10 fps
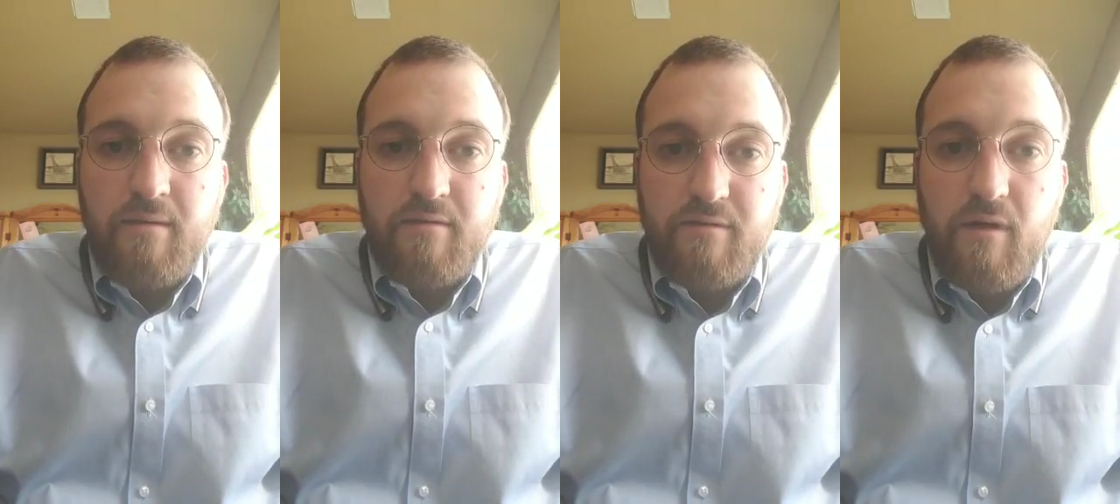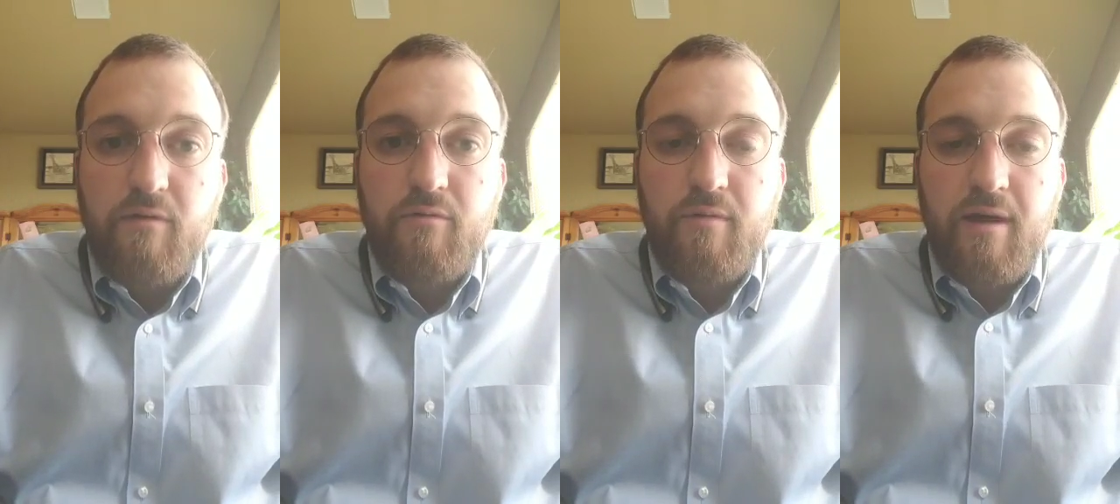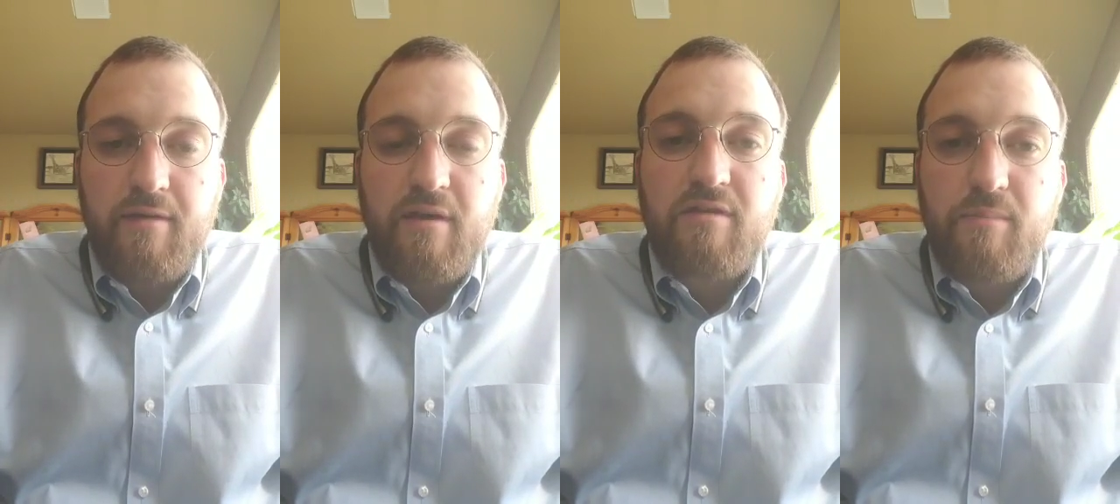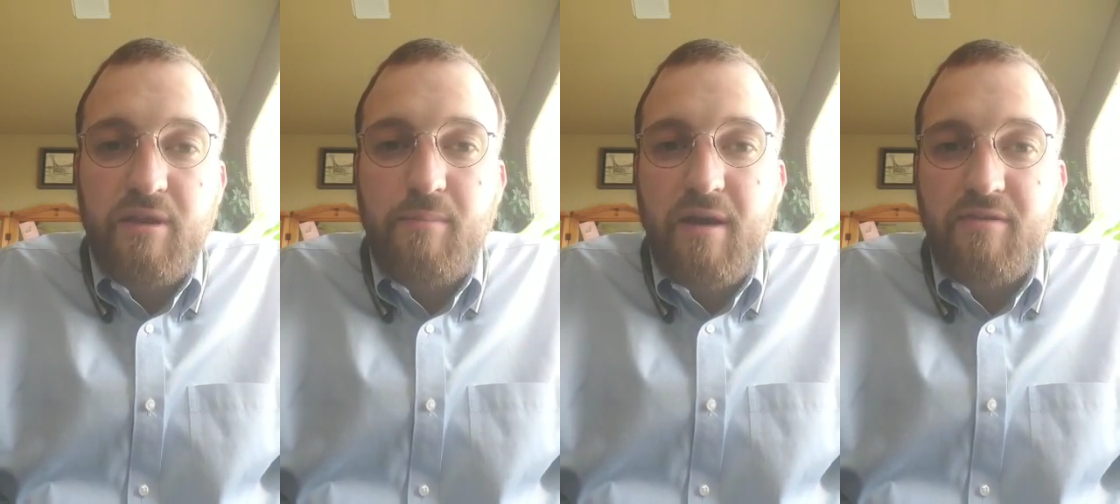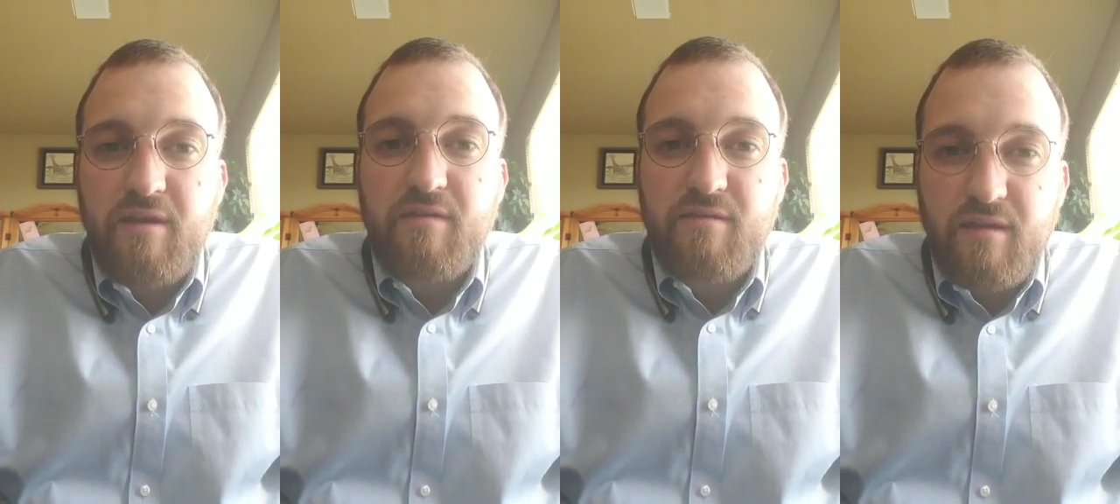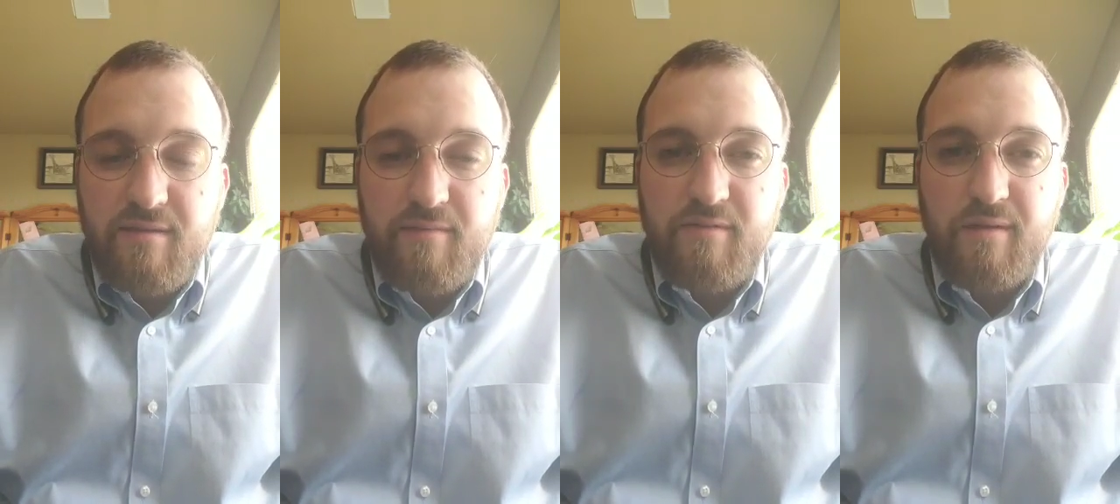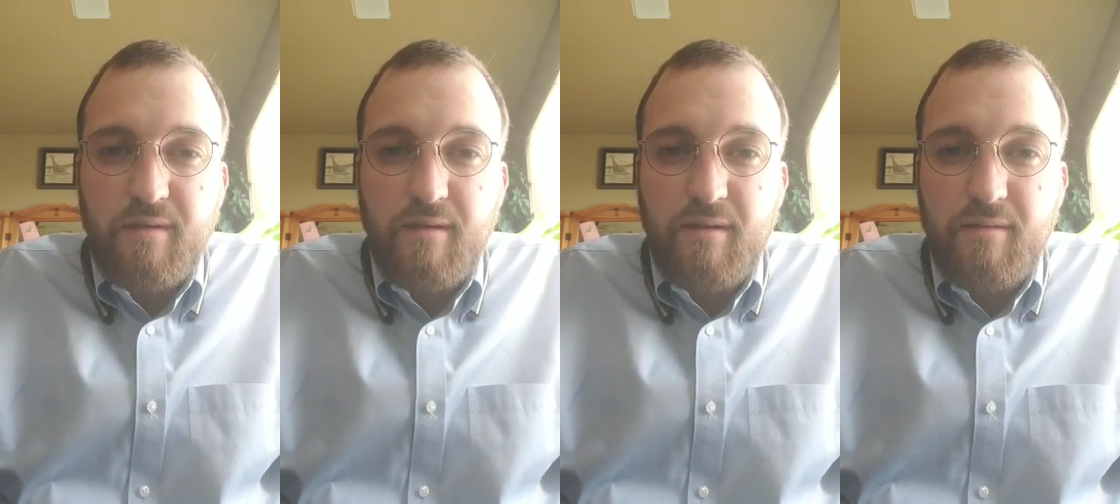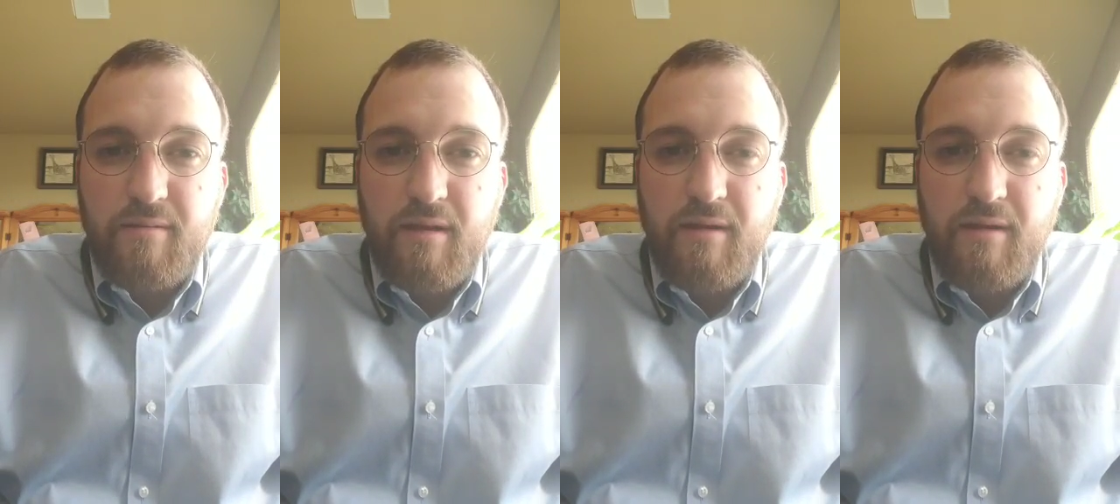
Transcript: So that's a bit about the incentives, and